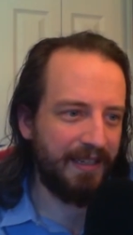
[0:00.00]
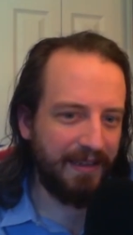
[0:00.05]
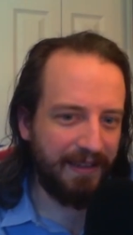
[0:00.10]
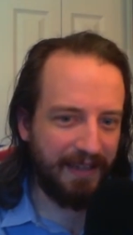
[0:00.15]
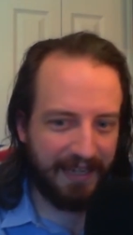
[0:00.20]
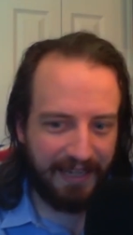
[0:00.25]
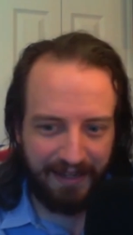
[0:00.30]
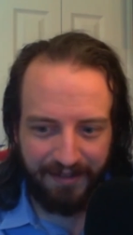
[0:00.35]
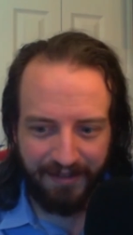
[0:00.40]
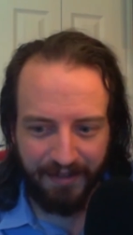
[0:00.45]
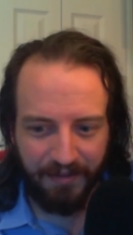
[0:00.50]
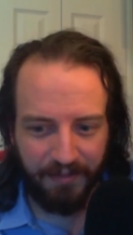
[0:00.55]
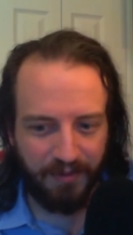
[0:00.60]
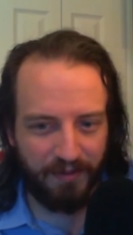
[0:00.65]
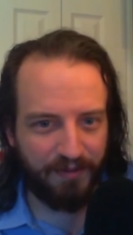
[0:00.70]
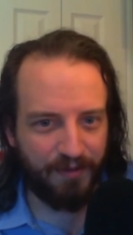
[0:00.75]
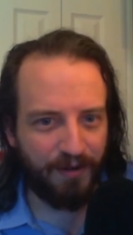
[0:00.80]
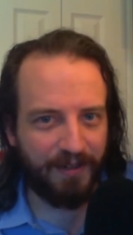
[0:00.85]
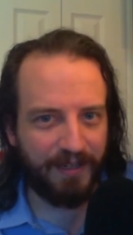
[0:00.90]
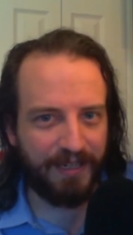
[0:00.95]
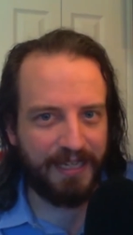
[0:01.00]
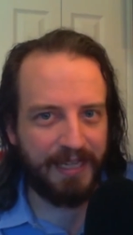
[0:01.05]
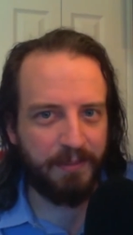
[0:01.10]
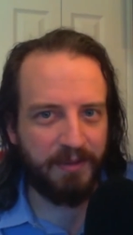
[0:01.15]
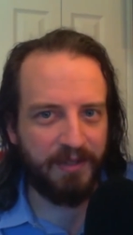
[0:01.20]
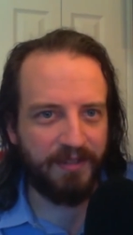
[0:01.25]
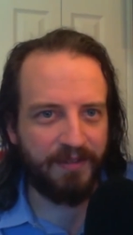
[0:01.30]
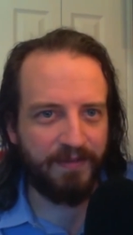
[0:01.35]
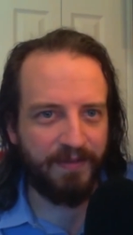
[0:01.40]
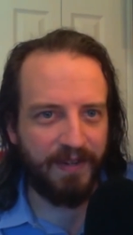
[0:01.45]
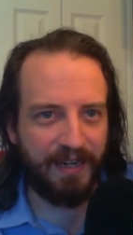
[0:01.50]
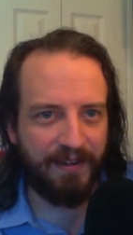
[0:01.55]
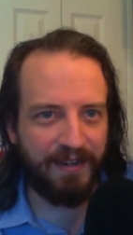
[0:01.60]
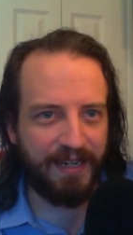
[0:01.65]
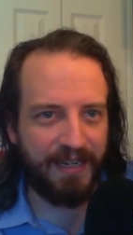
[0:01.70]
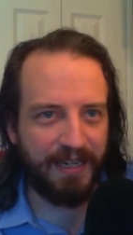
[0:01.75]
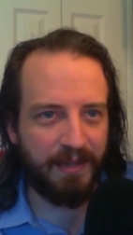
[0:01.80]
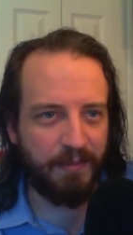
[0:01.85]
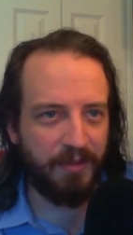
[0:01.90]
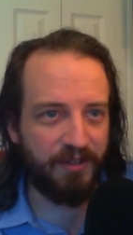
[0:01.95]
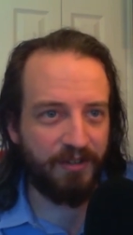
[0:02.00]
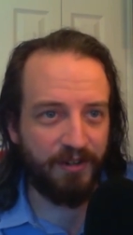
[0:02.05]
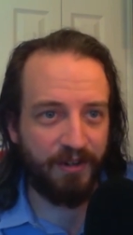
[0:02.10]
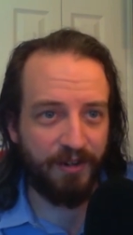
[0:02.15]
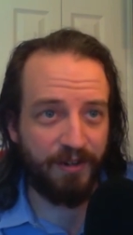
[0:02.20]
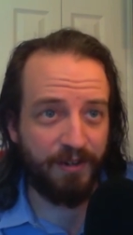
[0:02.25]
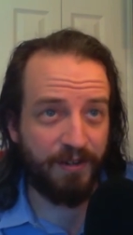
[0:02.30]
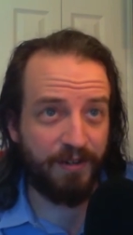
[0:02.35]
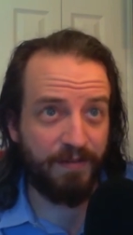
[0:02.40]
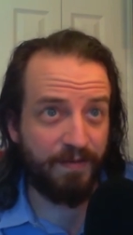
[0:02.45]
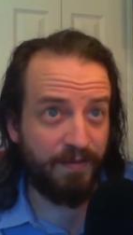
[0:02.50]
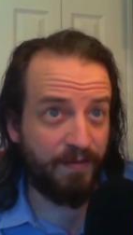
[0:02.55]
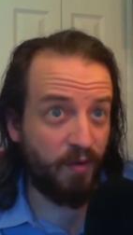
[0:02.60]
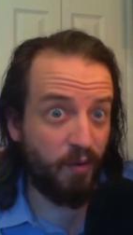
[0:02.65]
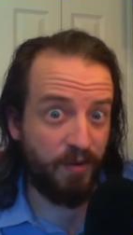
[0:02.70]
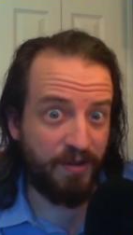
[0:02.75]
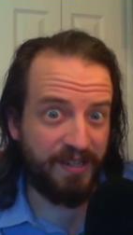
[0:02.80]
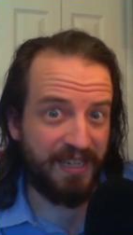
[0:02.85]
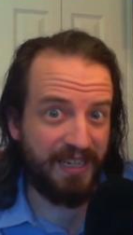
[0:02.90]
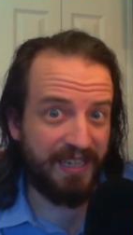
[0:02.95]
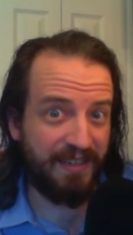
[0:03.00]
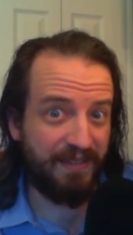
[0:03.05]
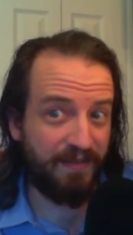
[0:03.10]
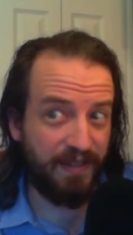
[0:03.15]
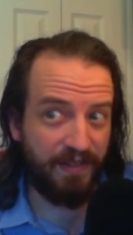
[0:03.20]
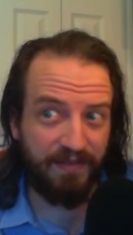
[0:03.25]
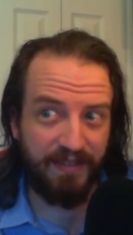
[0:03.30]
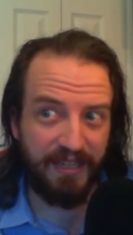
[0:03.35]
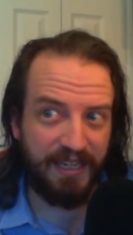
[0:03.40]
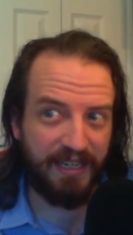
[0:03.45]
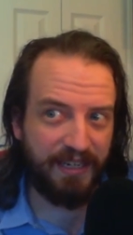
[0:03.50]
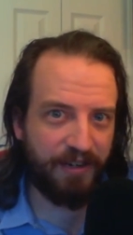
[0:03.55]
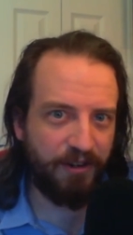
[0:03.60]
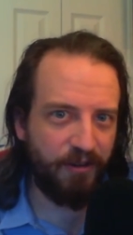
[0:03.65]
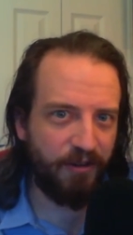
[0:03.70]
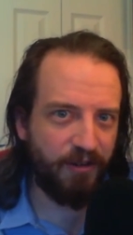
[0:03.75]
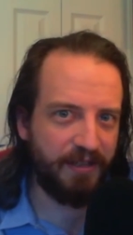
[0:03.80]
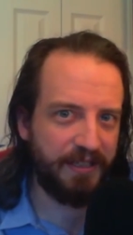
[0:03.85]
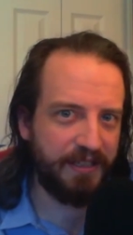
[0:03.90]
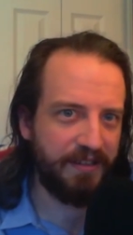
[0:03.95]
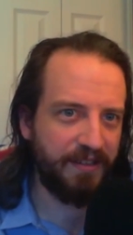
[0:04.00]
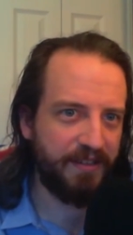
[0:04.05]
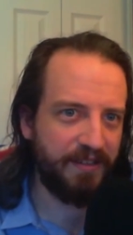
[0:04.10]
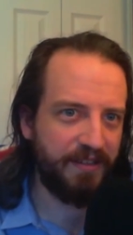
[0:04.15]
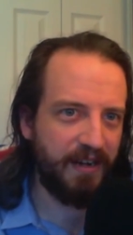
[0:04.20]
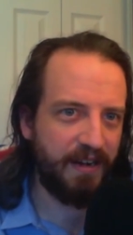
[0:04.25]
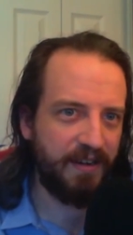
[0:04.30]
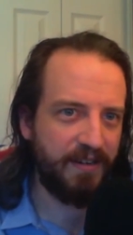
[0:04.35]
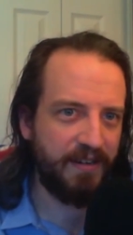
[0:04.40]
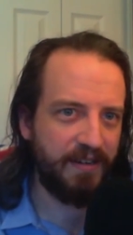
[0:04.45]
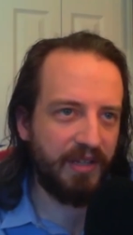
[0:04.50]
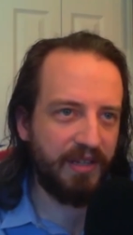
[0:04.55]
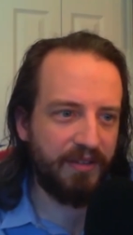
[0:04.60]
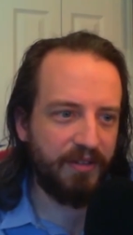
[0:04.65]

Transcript: Like I said before, Kip is a very immature 14, 15 year old at the start.